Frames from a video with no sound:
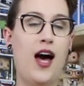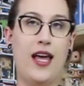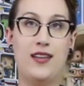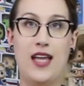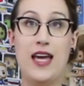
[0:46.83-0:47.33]

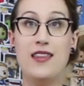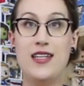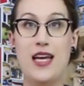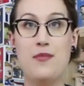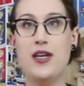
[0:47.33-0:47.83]
I like
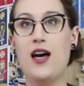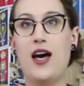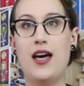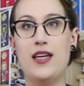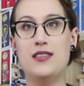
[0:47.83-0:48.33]
the
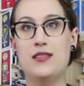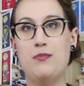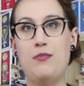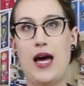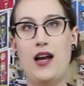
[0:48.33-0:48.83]
Demiguys,
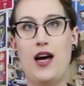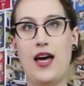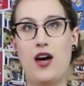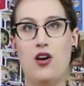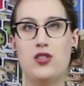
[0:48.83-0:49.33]
but
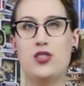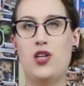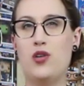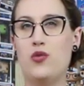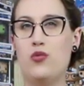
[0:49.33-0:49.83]
I
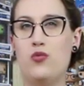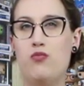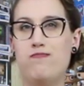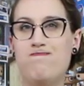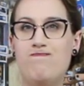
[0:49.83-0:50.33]
also
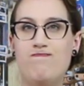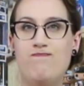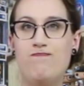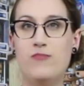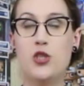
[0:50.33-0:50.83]

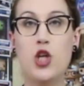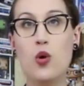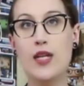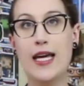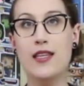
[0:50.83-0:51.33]

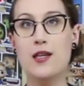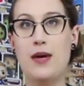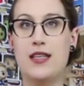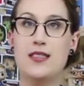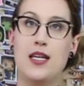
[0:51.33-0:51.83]
don't like
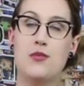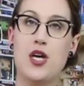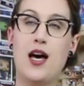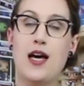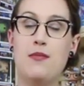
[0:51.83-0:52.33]
them at the same
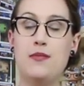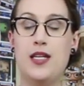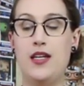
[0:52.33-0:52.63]
time.